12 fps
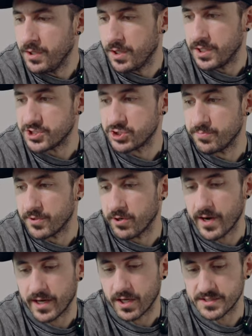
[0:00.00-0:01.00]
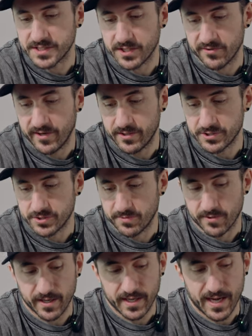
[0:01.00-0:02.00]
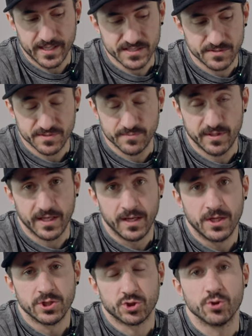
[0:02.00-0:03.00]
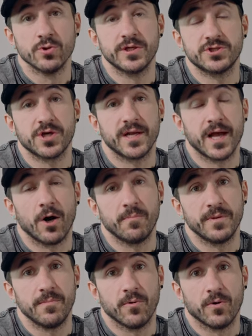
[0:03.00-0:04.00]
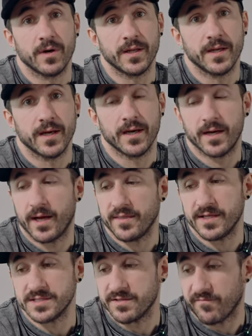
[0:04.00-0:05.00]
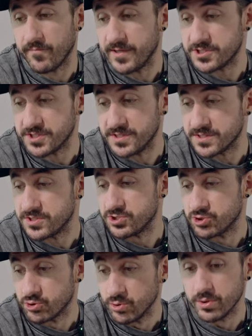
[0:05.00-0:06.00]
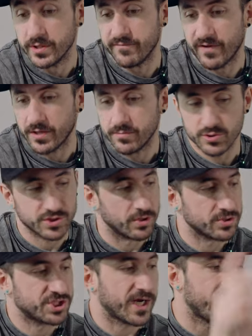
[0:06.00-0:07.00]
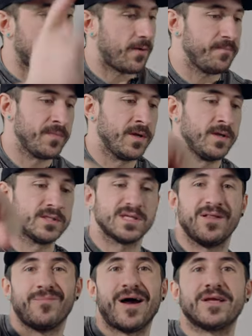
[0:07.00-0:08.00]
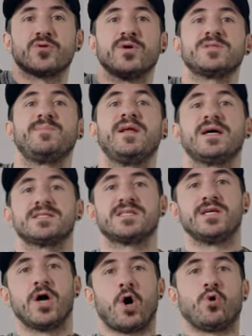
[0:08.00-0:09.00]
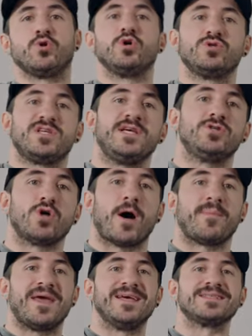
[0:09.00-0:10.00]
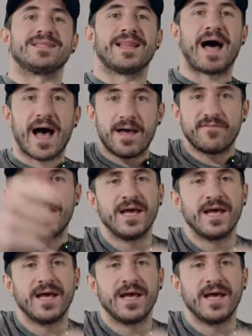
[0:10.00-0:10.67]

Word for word: Uh, super great content creator, super great guy. Seems to be truly trying to help people, and uh, I think his information is truly invaluable. So check it out. Solid Mike, 3sb.co. New T drop is live.